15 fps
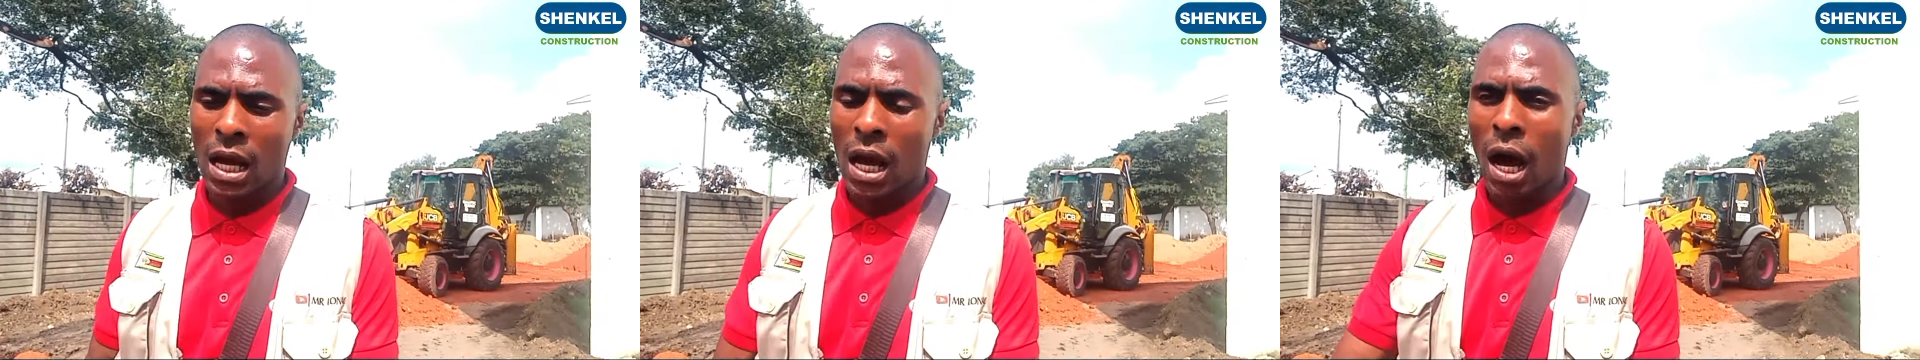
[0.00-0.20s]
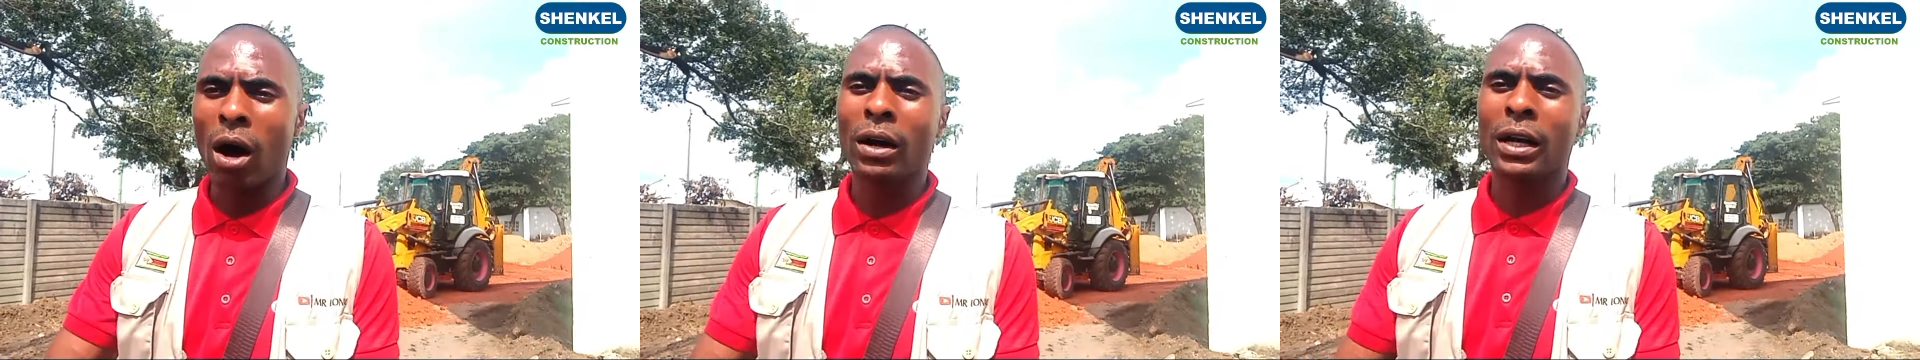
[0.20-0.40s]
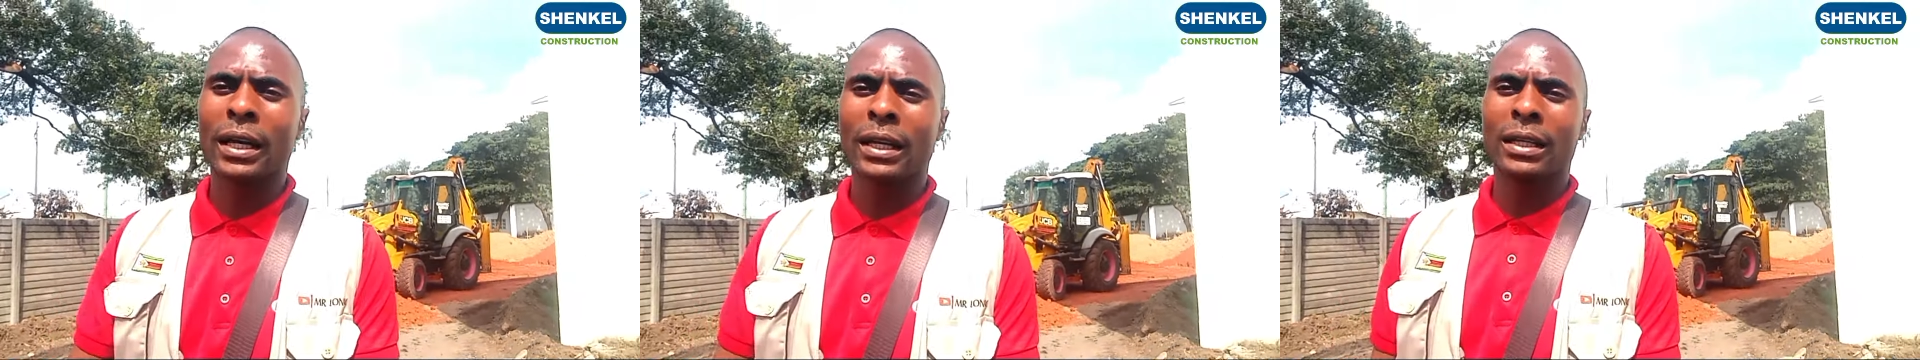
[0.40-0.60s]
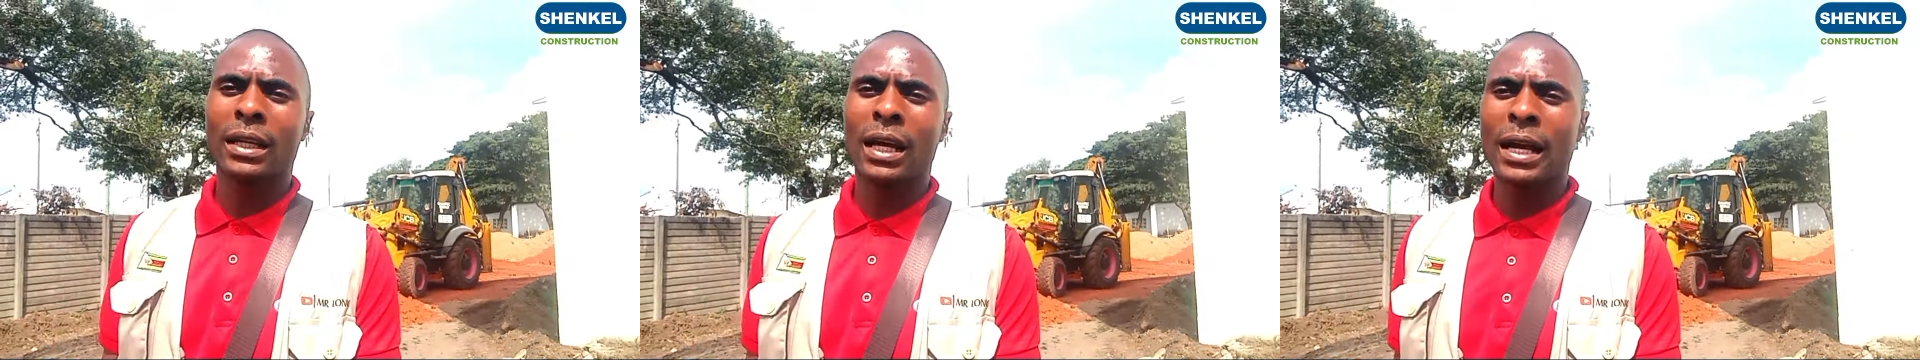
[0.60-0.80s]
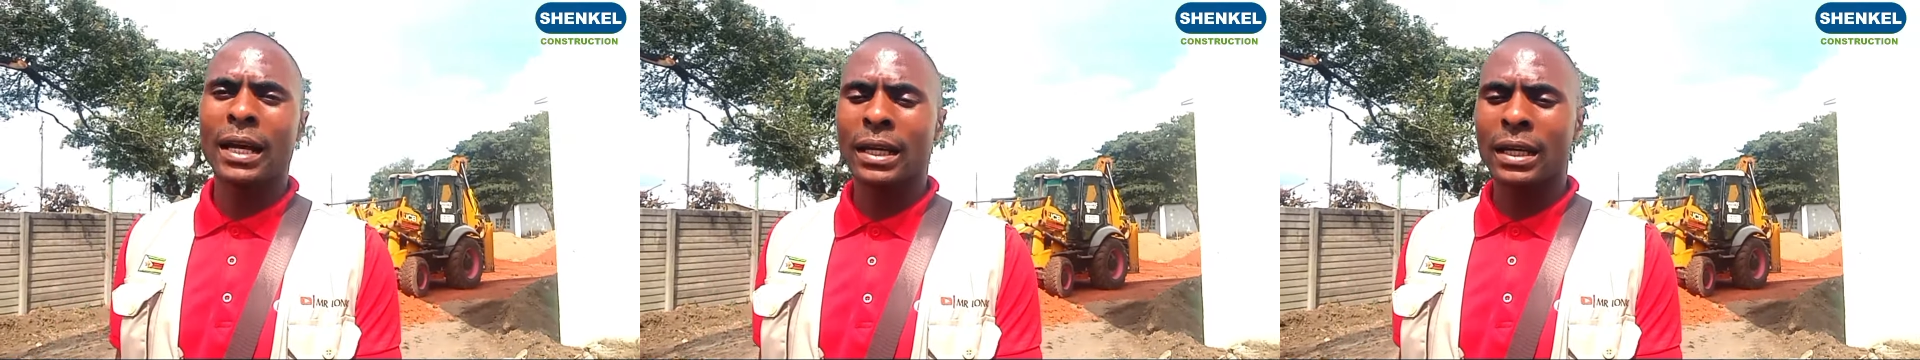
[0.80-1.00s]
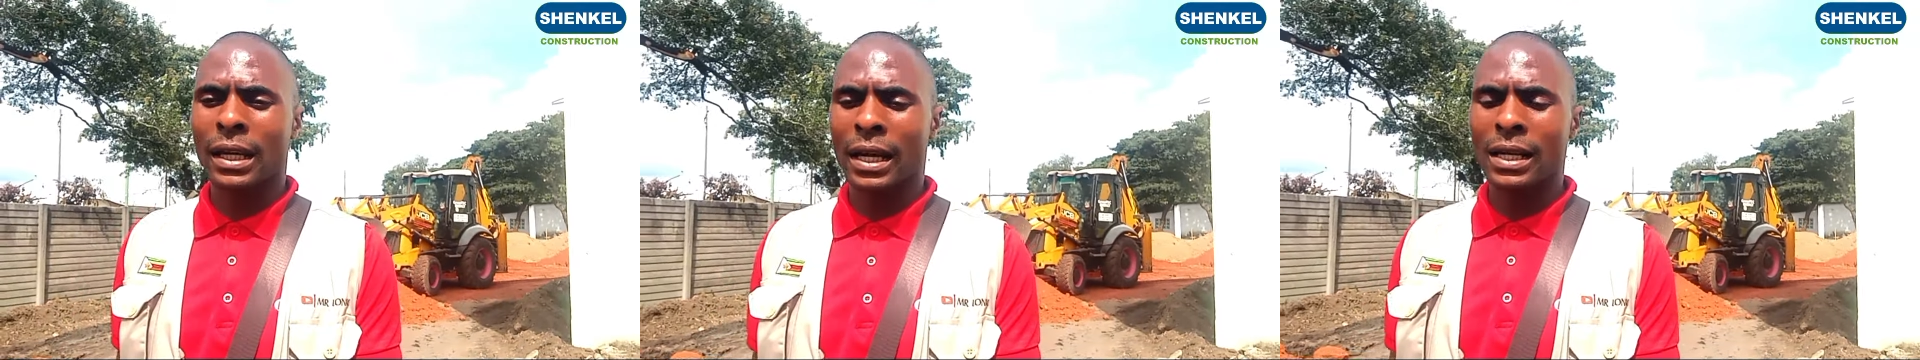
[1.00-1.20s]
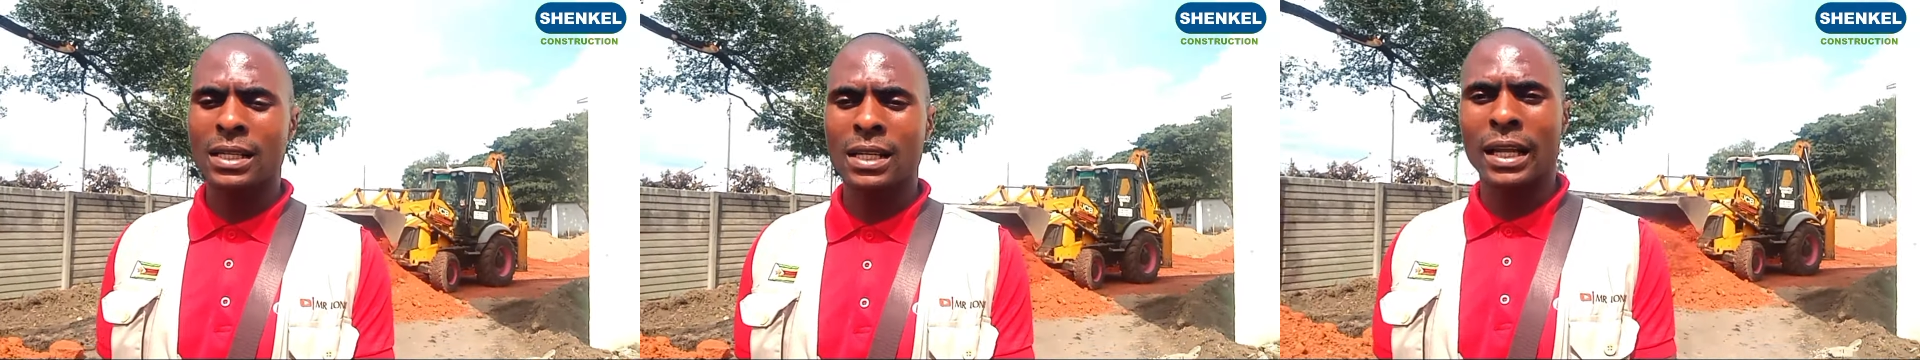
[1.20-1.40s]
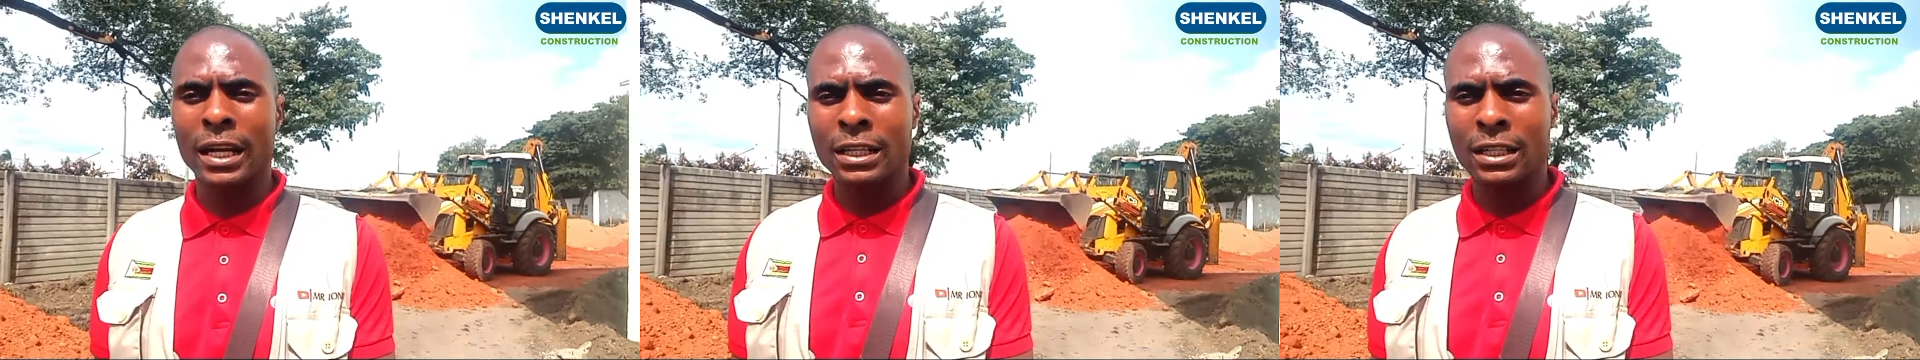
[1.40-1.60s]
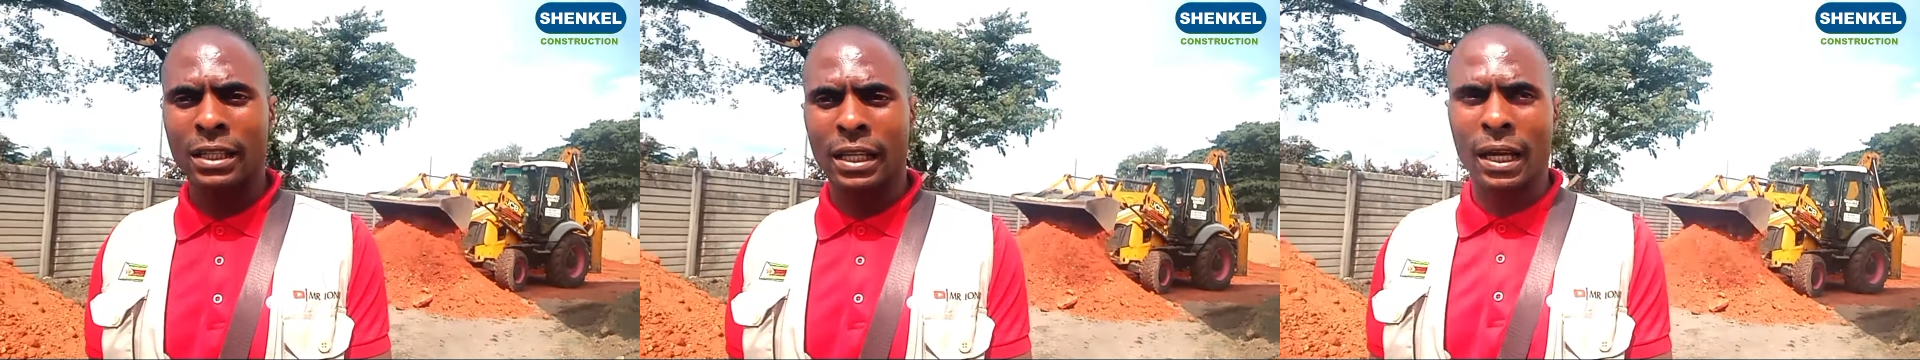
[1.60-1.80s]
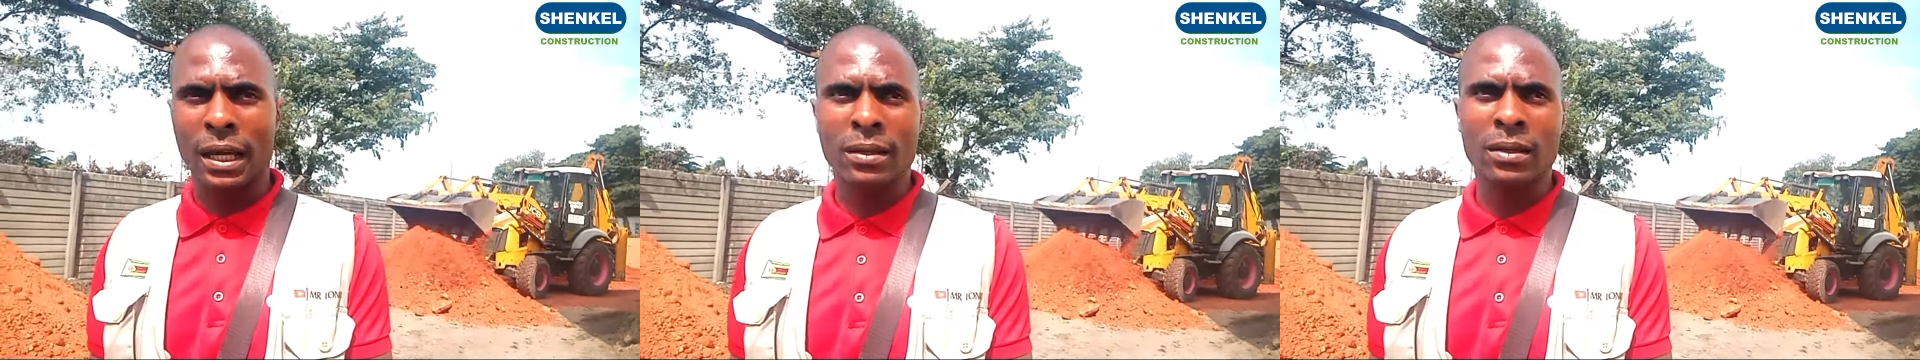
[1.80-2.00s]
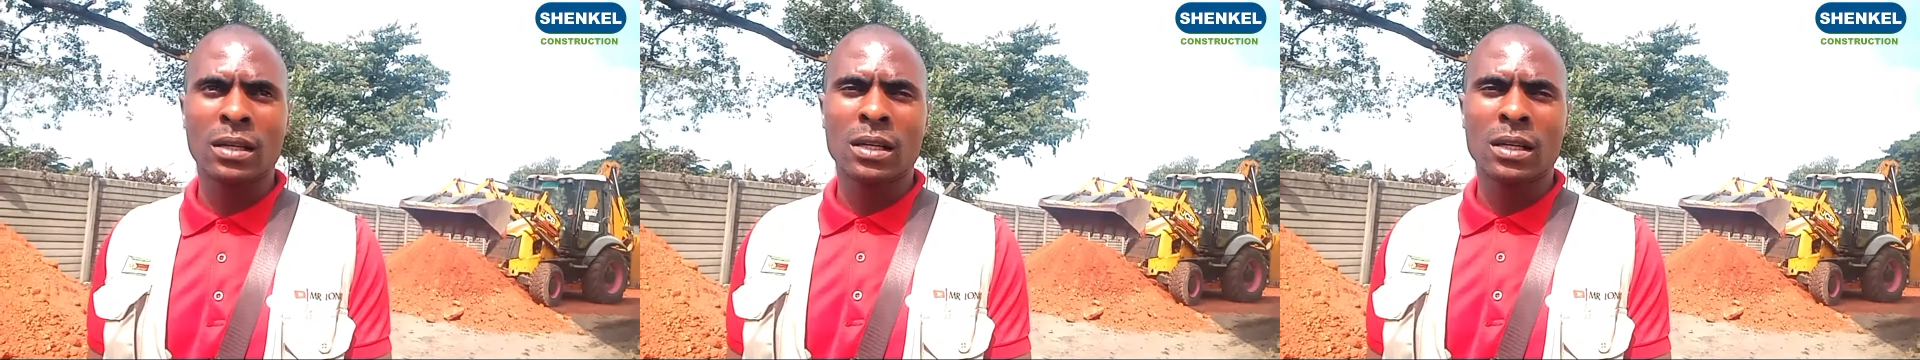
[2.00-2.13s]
how can I get land there?